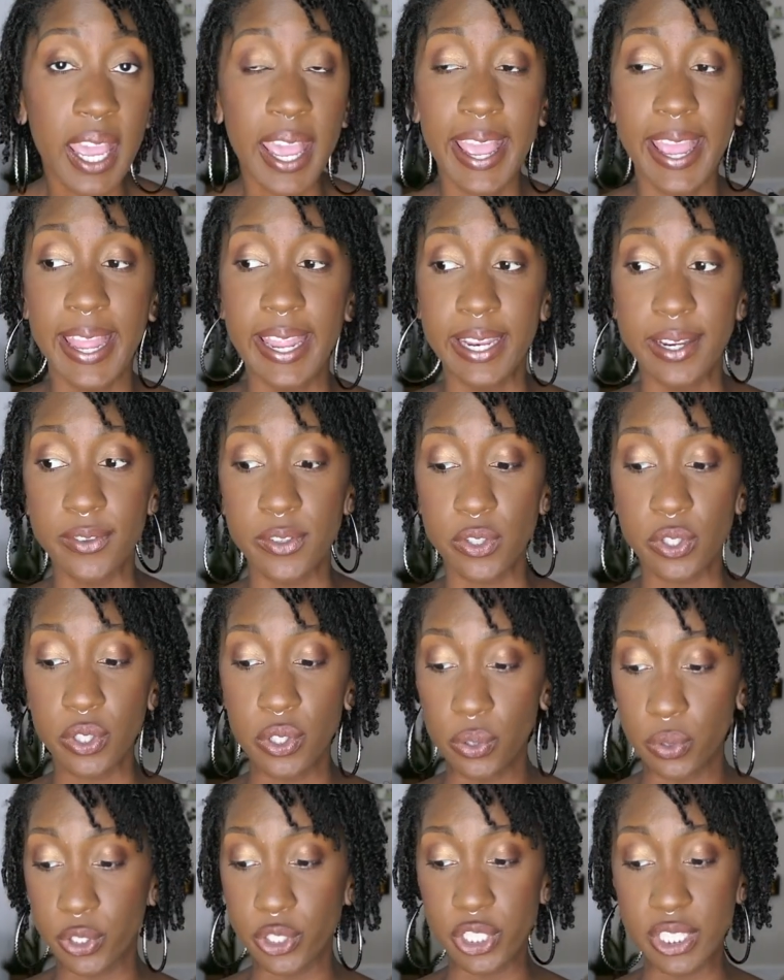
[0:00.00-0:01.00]
and
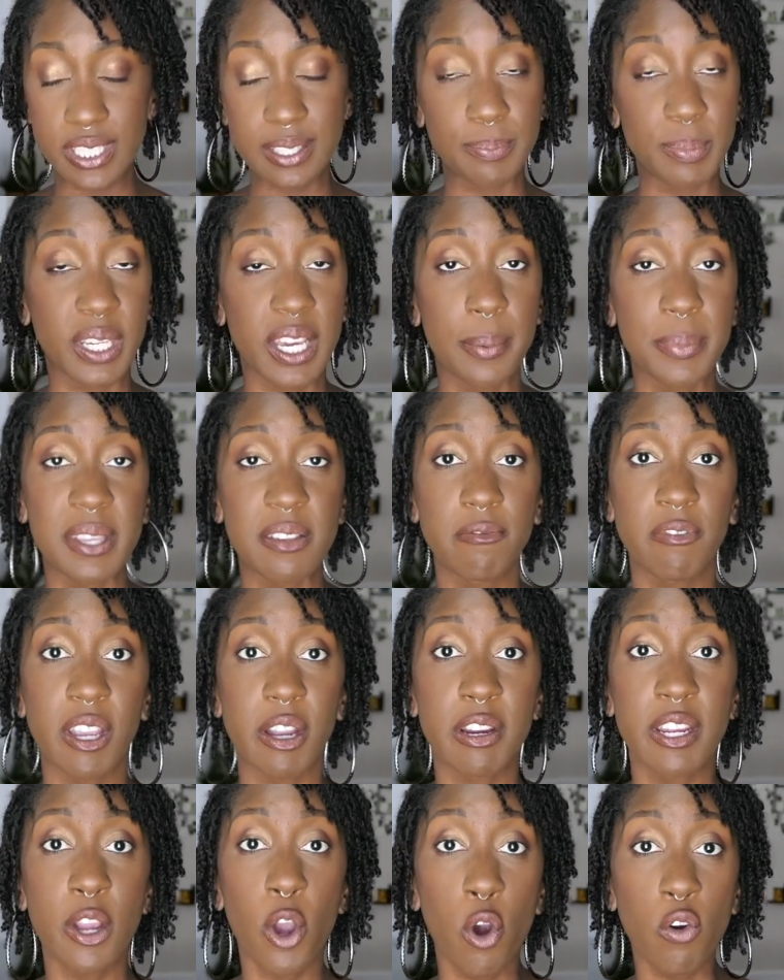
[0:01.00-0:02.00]
you're just becoming very